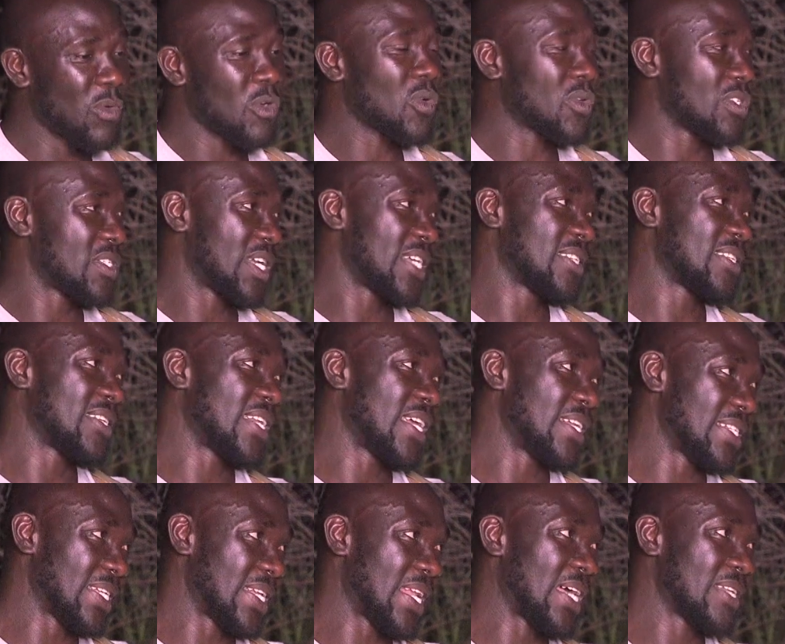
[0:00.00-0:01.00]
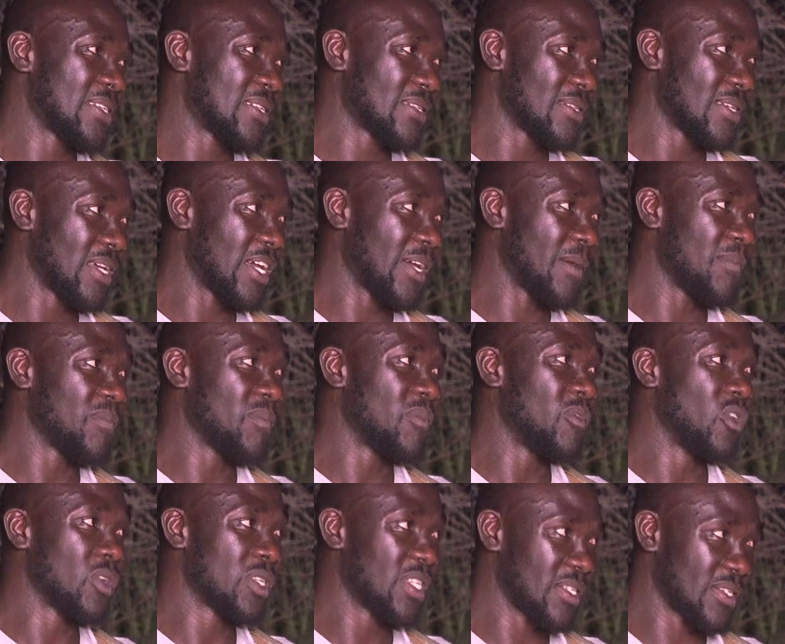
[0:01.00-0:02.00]
what was resident in us,
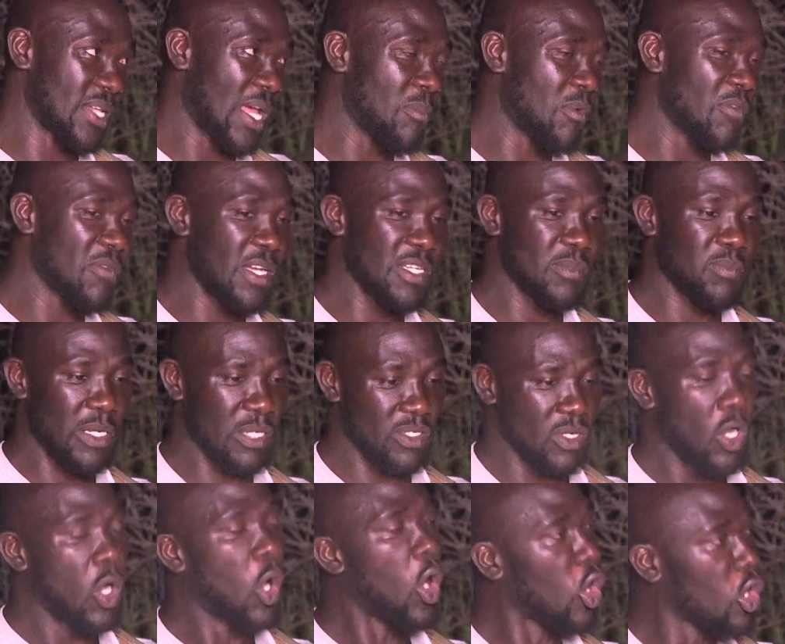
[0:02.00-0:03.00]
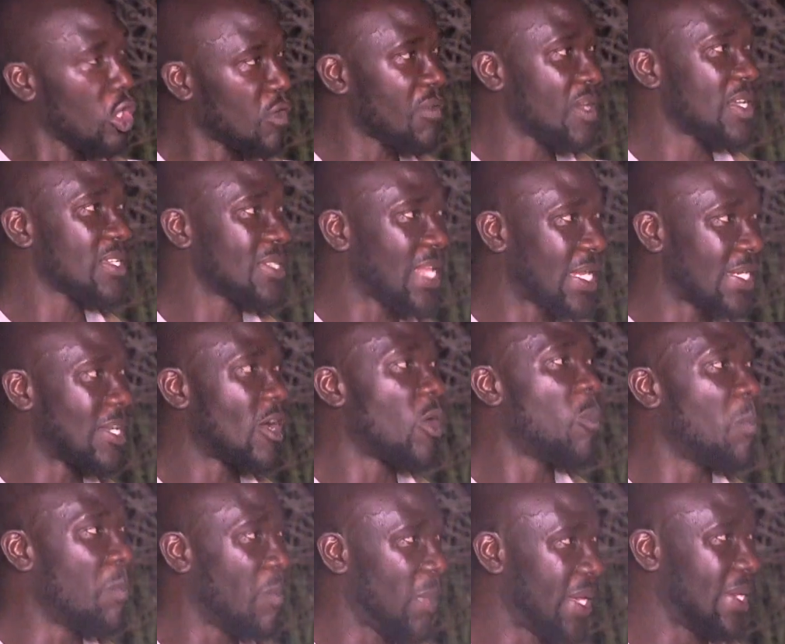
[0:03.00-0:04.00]
not just some of us, but all of us that now
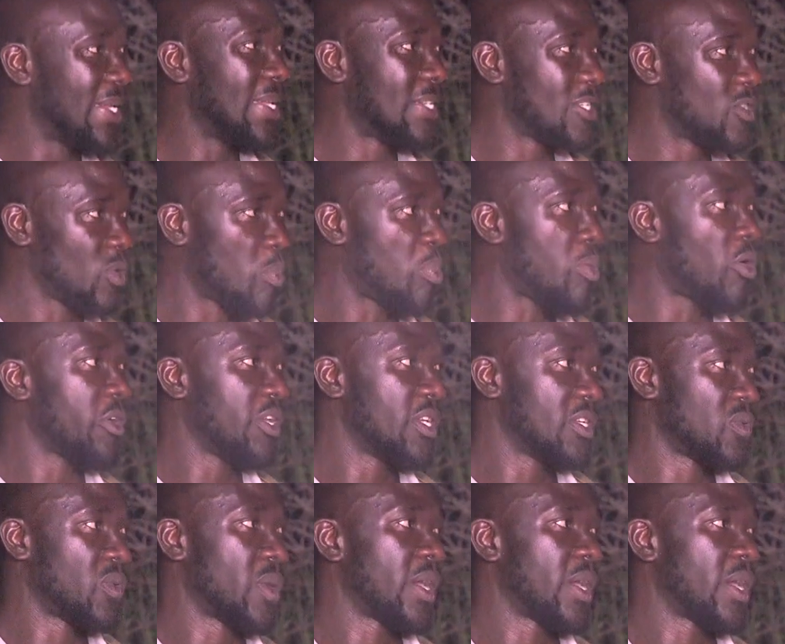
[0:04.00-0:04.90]
made it to a point